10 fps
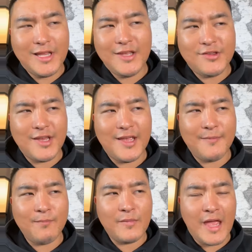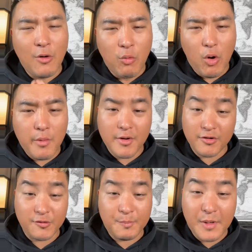releasing a
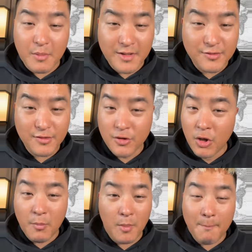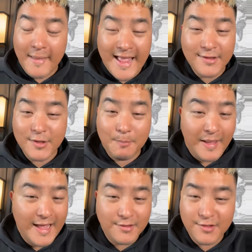warrior spirit. No more
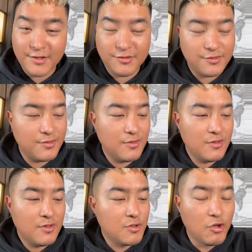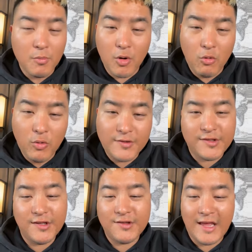mansy-pansies. No more
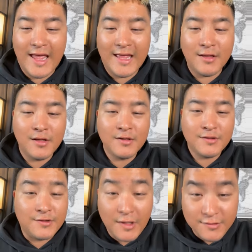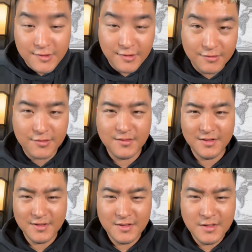wussies and sussies.
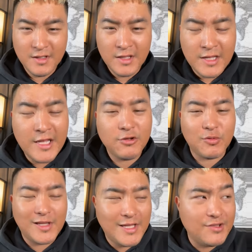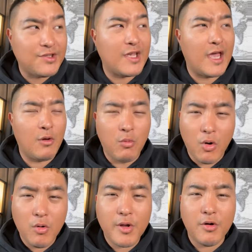He's releasing a
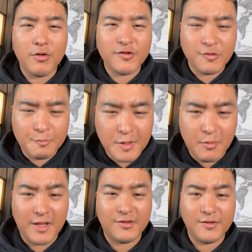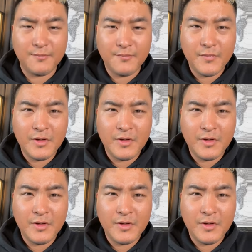warrior spirit